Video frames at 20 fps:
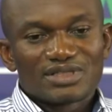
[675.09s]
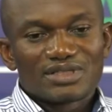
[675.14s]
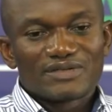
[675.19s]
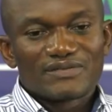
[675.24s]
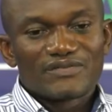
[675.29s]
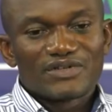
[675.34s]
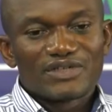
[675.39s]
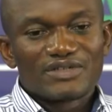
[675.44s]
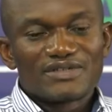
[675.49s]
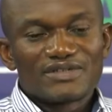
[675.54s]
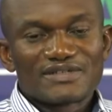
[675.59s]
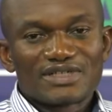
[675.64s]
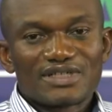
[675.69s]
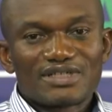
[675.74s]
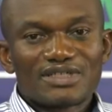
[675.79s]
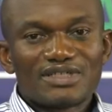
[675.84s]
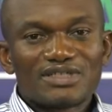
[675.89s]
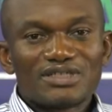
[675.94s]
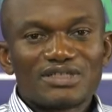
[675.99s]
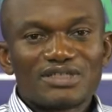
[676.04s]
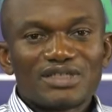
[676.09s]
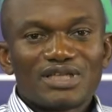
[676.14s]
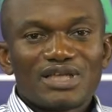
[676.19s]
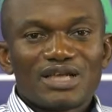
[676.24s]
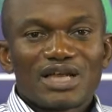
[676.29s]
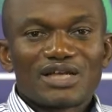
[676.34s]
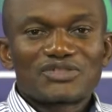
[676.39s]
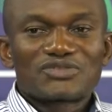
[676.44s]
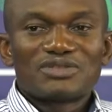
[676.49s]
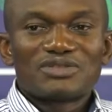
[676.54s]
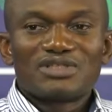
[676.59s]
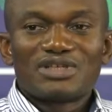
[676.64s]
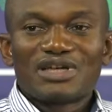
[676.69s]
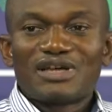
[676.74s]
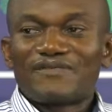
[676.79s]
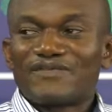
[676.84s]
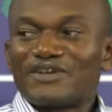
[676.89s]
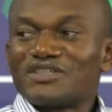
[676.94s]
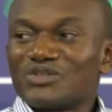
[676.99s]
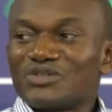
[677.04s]
very recently, actually our
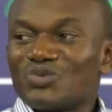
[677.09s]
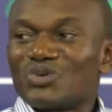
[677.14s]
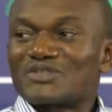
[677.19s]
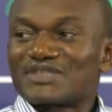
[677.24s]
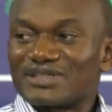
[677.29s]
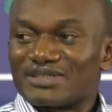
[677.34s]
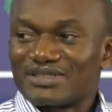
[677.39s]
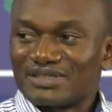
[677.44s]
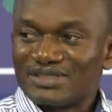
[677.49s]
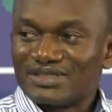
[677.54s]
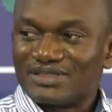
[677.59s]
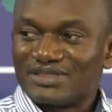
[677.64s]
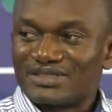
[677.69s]
funding was increased.